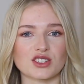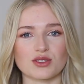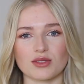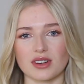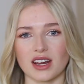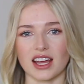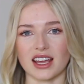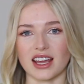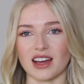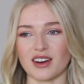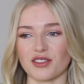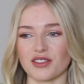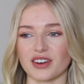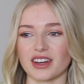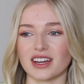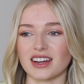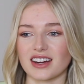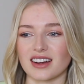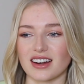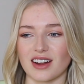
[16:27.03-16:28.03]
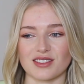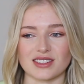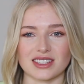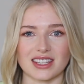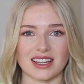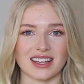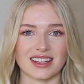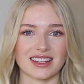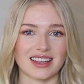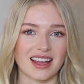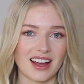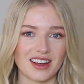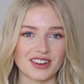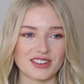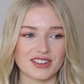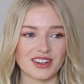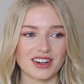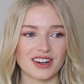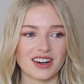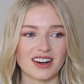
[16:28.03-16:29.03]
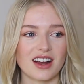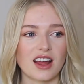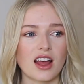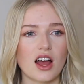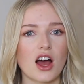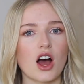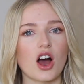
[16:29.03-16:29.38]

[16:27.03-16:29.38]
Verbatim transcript: Do you want to hang out over here? And I was like, Yeah, sure.